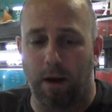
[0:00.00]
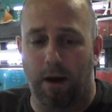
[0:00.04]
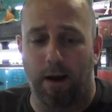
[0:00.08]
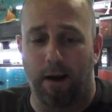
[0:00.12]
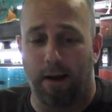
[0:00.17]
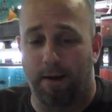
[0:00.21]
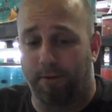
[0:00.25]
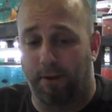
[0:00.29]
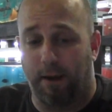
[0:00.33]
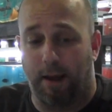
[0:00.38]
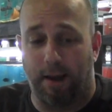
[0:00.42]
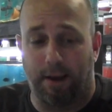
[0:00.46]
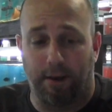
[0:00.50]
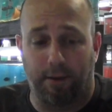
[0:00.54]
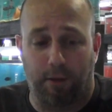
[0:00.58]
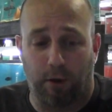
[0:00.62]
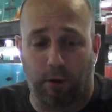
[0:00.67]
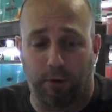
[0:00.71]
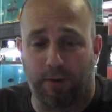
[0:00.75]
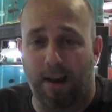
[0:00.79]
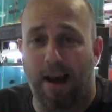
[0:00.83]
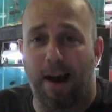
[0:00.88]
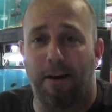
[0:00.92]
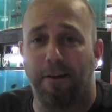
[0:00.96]
I'll have to edit
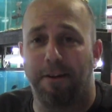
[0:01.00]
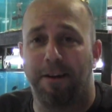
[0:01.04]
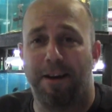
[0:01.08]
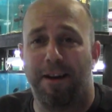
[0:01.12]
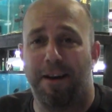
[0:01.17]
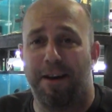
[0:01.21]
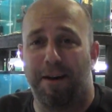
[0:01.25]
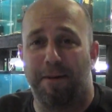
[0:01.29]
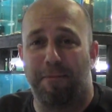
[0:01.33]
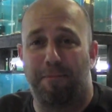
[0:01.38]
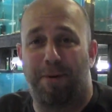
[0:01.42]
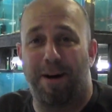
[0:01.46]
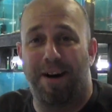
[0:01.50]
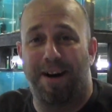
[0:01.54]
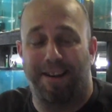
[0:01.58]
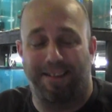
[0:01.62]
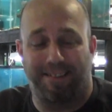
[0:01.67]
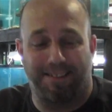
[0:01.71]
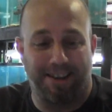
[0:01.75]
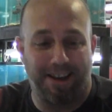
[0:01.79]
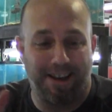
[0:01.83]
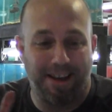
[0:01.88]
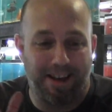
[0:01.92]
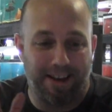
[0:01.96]
those out.
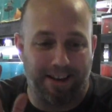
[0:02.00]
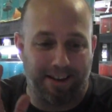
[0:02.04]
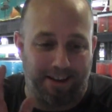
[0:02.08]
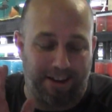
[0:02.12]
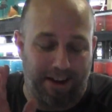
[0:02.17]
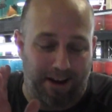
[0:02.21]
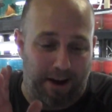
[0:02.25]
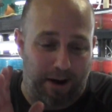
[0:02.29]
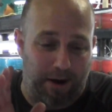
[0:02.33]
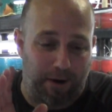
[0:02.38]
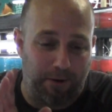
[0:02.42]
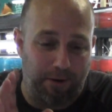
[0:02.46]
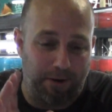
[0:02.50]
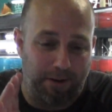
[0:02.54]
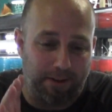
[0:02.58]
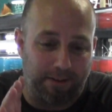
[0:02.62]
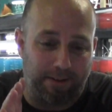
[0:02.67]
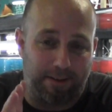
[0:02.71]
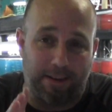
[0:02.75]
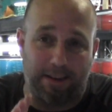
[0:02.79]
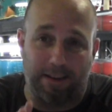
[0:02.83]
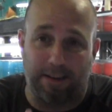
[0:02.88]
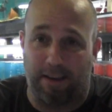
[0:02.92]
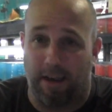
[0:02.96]
But, you know,
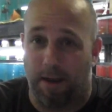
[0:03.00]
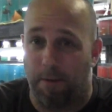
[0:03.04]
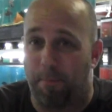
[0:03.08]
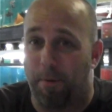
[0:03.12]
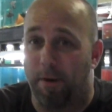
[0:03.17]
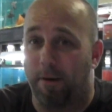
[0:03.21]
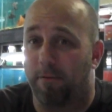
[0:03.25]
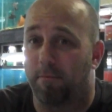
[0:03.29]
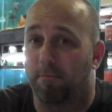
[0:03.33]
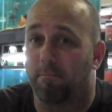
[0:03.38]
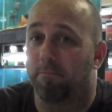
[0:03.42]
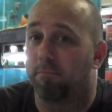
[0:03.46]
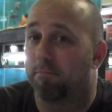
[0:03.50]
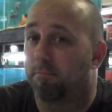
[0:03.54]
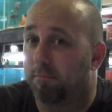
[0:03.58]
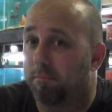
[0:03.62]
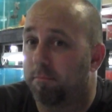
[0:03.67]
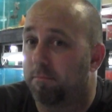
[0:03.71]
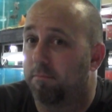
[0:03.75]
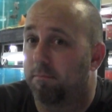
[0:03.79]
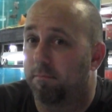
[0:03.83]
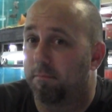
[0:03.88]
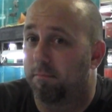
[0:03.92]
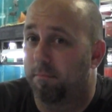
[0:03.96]
keep it,
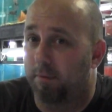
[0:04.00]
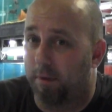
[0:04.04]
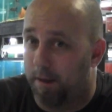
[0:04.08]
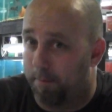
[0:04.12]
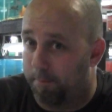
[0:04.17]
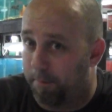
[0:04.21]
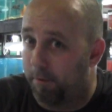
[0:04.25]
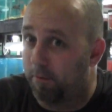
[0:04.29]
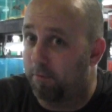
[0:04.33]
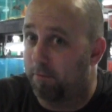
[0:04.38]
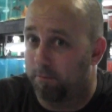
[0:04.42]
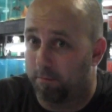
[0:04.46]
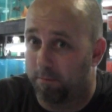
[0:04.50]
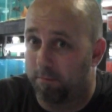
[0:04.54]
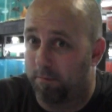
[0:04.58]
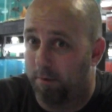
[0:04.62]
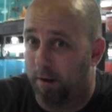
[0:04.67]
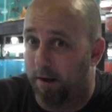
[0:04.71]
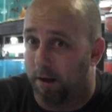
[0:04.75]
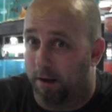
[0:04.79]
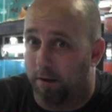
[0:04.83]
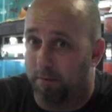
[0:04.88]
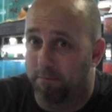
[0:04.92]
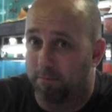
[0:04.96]

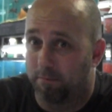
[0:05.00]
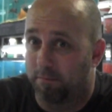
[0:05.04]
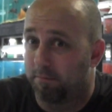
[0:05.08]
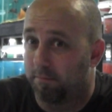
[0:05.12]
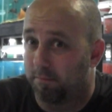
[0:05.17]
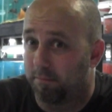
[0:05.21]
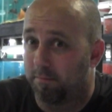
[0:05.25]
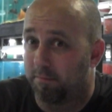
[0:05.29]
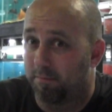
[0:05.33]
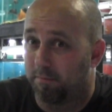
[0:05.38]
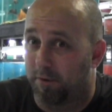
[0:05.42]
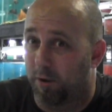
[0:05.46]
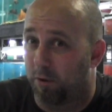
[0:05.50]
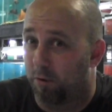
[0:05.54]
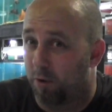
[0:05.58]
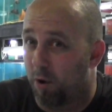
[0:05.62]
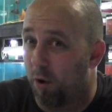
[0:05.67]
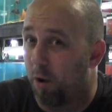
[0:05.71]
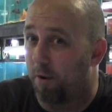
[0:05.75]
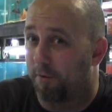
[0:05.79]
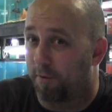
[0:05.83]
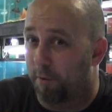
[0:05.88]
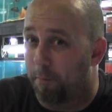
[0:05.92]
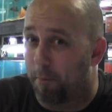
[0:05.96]
you know, don't
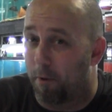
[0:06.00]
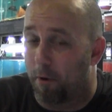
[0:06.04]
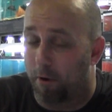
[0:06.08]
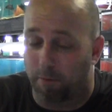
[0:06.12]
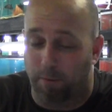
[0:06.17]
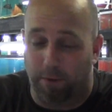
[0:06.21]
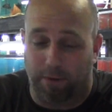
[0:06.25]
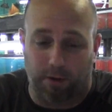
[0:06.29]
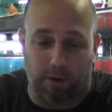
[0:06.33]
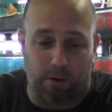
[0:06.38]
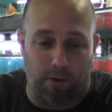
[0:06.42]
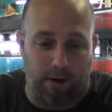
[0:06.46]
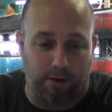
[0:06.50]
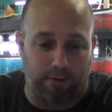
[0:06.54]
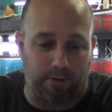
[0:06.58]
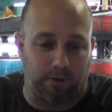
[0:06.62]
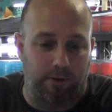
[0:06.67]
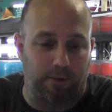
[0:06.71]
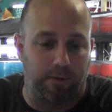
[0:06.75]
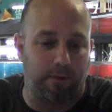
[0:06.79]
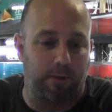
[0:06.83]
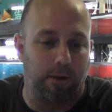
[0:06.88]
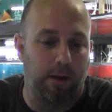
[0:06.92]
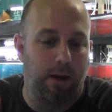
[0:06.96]
go overboard with the
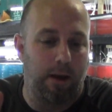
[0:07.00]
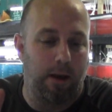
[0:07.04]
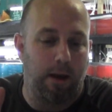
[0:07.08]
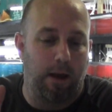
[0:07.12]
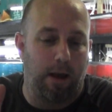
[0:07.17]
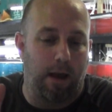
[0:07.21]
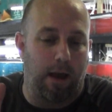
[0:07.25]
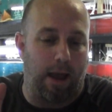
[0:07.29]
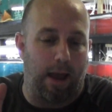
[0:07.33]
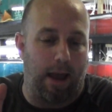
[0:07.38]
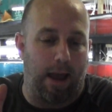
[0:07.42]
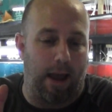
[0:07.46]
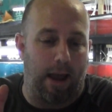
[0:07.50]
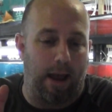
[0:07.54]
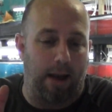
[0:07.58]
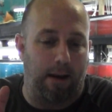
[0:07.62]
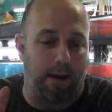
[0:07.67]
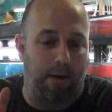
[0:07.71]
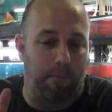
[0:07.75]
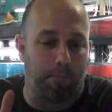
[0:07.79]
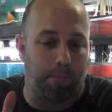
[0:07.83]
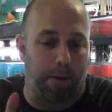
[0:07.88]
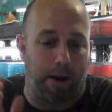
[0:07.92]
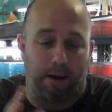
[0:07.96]
questions.
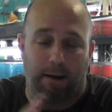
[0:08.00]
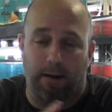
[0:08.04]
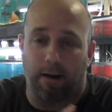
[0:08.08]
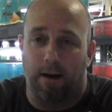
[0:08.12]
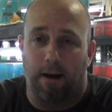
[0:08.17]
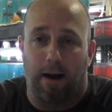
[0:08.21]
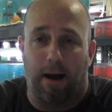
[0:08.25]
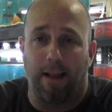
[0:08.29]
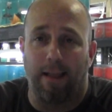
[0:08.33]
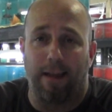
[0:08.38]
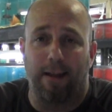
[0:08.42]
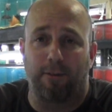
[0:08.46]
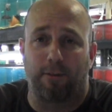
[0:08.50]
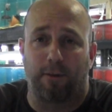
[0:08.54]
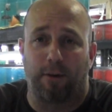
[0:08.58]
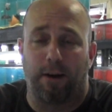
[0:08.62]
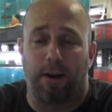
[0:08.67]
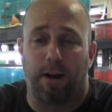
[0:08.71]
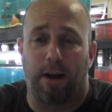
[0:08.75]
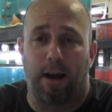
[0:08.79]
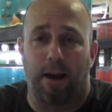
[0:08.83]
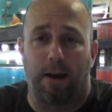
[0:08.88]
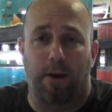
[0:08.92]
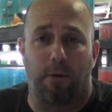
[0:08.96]
But I'll answer
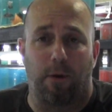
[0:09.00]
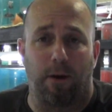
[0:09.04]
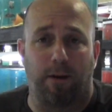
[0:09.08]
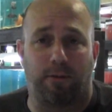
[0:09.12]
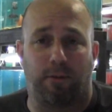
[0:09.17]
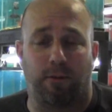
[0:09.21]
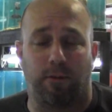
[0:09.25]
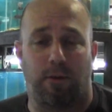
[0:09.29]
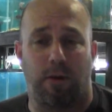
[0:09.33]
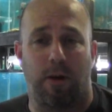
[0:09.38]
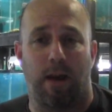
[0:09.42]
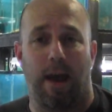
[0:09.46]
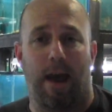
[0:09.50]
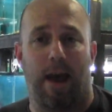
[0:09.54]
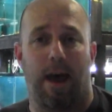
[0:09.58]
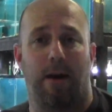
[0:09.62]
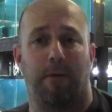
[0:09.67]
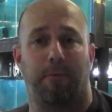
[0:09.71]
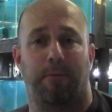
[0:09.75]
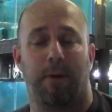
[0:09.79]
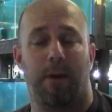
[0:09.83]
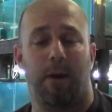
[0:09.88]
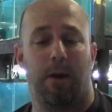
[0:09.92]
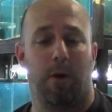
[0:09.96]
any kind of questions you
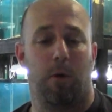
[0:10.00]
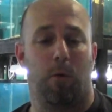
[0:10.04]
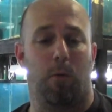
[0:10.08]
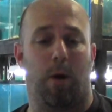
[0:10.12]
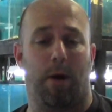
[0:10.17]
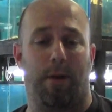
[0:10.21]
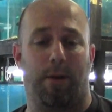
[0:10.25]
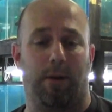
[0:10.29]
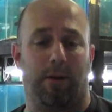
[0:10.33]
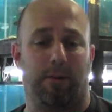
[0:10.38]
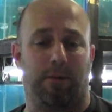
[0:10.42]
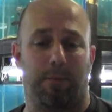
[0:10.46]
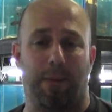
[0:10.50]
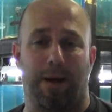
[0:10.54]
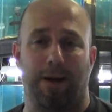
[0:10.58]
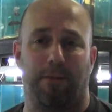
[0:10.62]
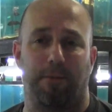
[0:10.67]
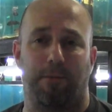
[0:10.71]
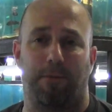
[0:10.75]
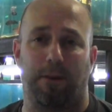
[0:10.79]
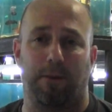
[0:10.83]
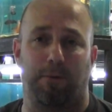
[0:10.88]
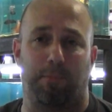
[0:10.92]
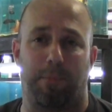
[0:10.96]
have, whether it's about
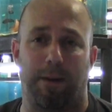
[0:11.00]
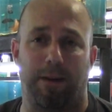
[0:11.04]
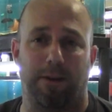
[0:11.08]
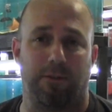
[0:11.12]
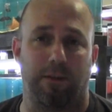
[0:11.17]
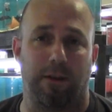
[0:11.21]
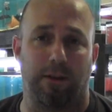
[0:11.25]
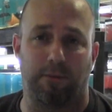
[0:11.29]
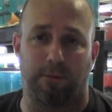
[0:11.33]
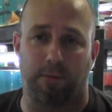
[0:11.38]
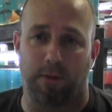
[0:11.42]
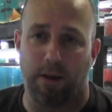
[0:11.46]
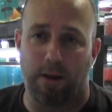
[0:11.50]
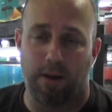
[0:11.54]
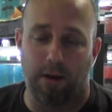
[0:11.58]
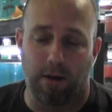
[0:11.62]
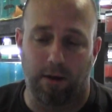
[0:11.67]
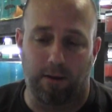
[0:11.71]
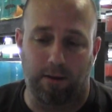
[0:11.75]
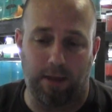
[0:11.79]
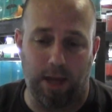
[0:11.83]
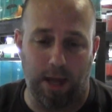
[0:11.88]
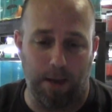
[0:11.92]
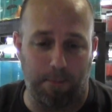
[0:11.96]
the fish business,
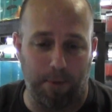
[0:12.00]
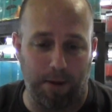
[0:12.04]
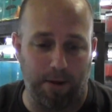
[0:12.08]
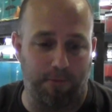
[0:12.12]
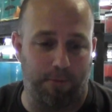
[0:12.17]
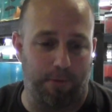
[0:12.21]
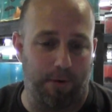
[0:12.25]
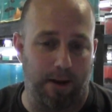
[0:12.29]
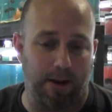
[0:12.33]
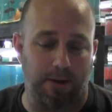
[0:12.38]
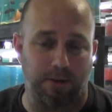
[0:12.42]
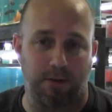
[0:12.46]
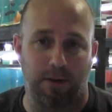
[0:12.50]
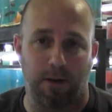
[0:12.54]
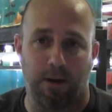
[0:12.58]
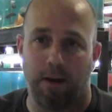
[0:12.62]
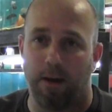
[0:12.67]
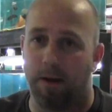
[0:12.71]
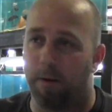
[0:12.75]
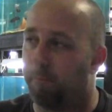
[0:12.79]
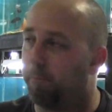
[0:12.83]
keeping fish,